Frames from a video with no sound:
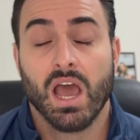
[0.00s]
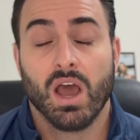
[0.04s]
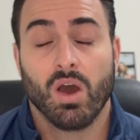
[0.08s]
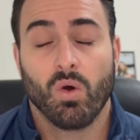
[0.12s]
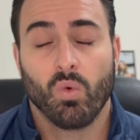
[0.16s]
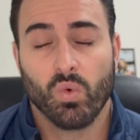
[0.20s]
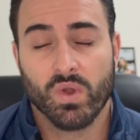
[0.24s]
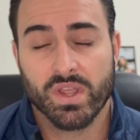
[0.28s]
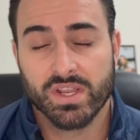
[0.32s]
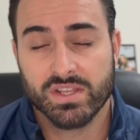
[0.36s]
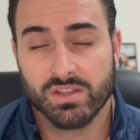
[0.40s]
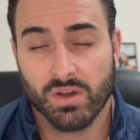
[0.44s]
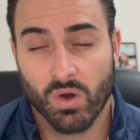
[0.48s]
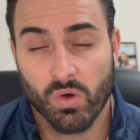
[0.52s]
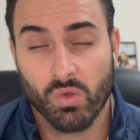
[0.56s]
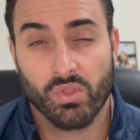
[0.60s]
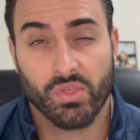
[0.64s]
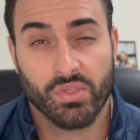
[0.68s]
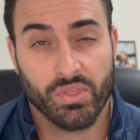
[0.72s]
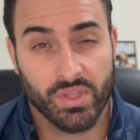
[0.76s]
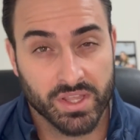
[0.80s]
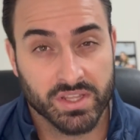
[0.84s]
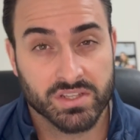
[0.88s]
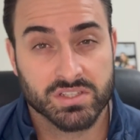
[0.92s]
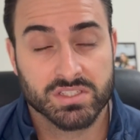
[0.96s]
We don't
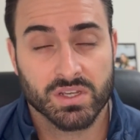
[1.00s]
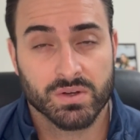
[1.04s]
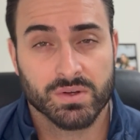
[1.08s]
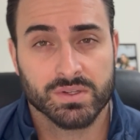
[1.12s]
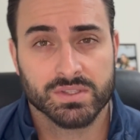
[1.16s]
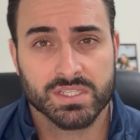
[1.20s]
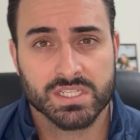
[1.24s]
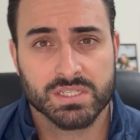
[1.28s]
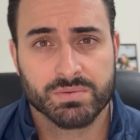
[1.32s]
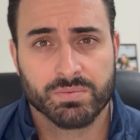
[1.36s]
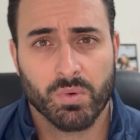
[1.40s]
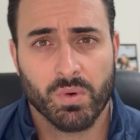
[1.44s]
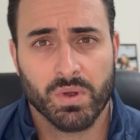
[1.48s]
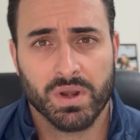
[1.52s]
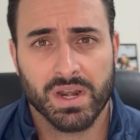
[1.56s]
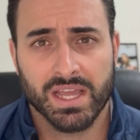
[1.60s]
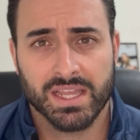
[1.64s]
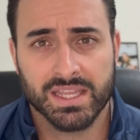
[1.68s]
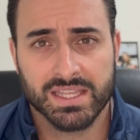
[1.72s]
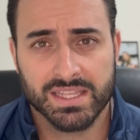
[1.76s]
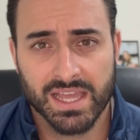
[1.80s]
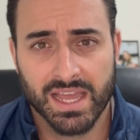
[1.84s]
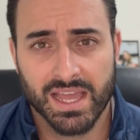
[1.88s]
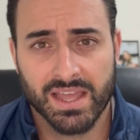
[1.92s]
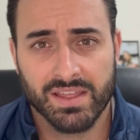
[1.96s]
think so at this point.
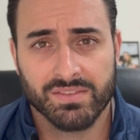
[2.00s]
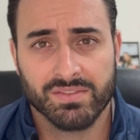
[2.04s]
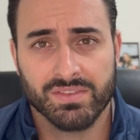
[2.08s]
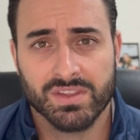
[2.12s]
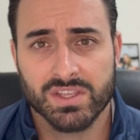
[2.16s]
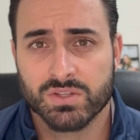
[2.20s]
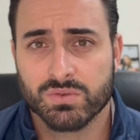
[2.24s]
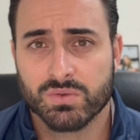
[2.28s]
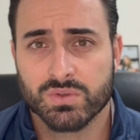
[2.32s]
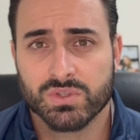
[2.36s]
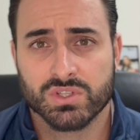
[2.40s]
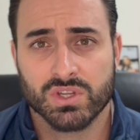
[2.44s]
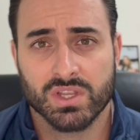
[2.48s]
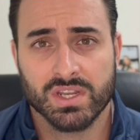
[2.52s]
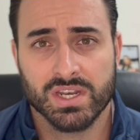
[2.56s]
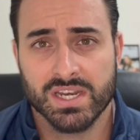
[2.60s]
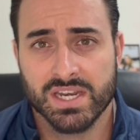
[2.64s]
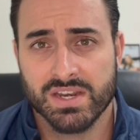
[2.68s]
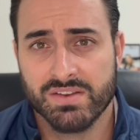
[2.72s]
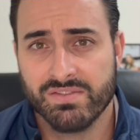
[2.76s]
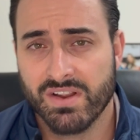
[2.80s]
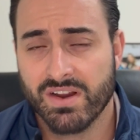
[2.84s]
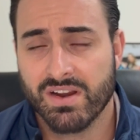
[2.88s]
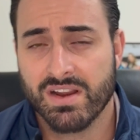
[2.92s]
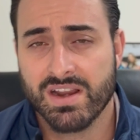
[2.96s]
Again, this was a
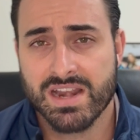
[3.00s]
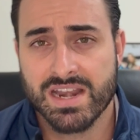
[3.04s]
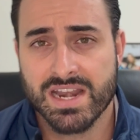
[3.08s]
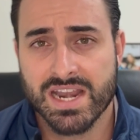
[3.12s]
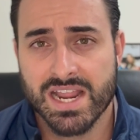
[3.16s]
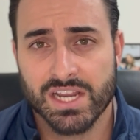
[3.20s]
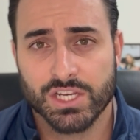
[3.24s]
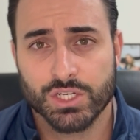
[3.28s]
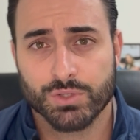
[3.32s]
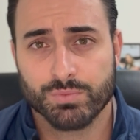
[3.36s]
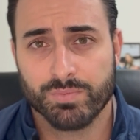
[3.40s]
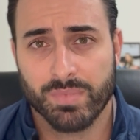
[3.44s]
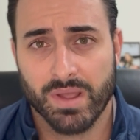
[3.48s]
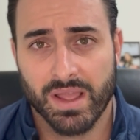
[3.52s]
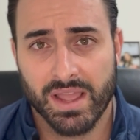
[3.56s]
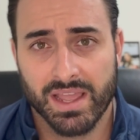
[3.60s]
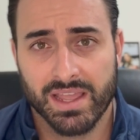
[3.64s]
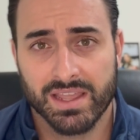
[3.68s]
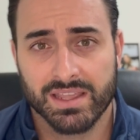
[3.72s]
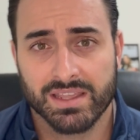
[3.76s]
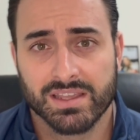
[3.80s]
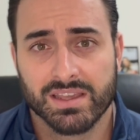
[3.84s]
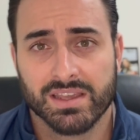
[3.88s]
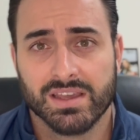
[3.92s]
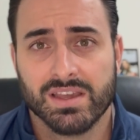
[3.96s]
very niche
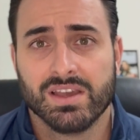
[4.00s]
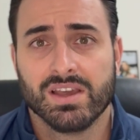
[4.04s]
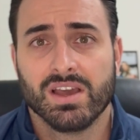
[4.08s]
bank,